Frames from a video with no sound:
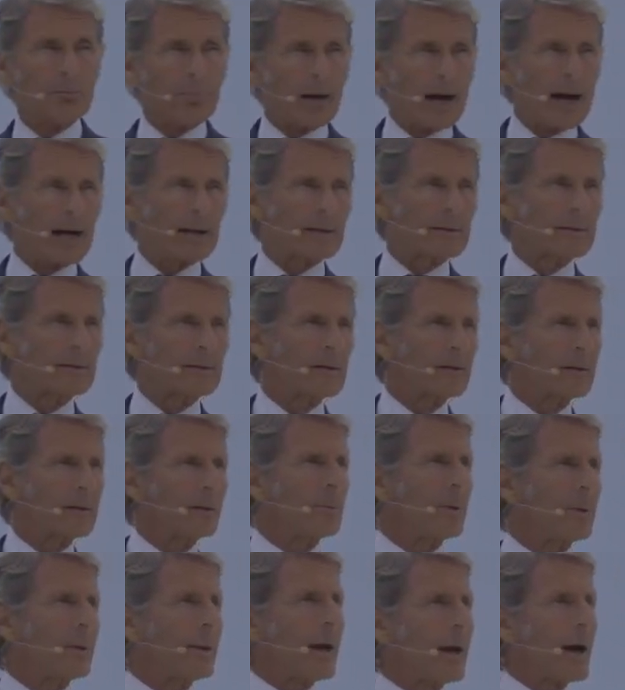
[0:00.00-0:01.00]
but
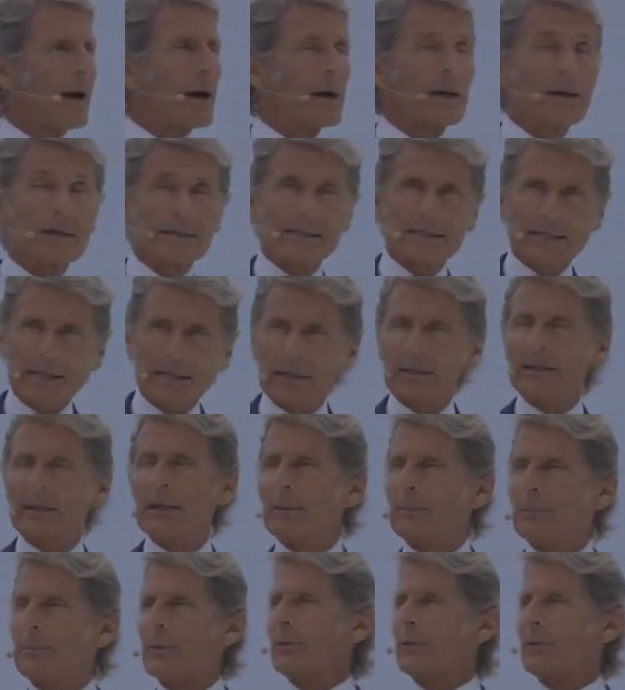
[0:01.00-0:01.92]
with a higher seating